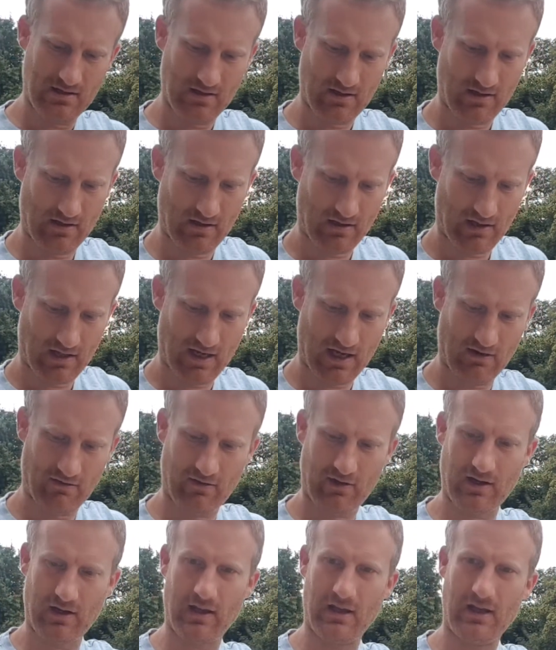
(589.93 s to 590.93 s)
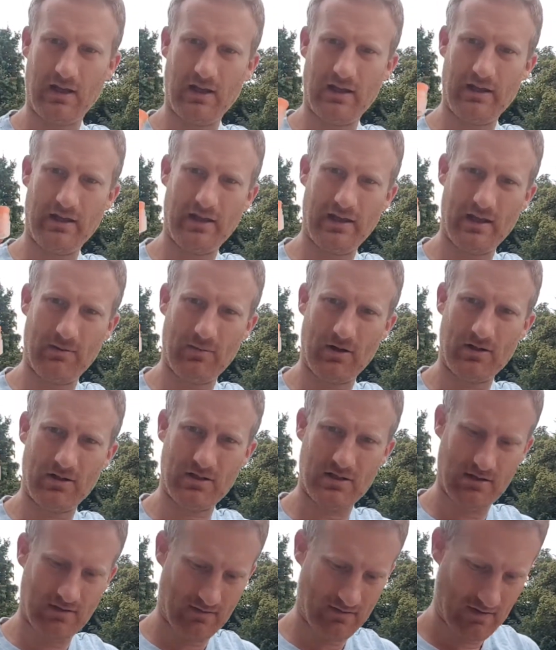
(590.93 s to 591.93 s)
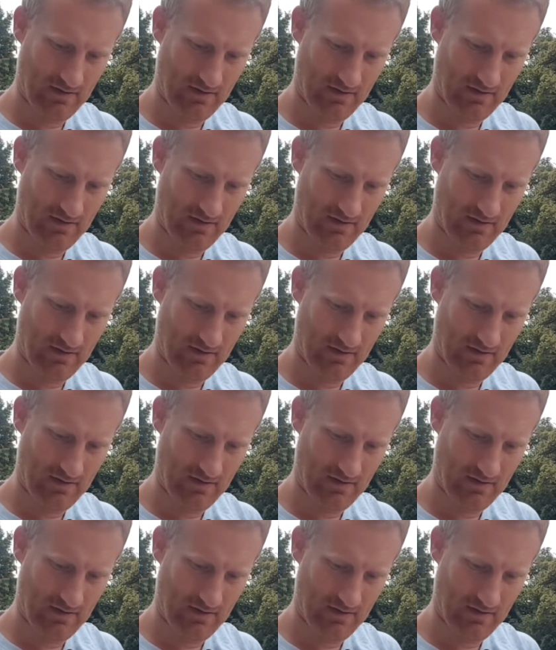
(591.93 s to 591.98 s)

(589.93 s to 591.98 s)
I carry earbuds.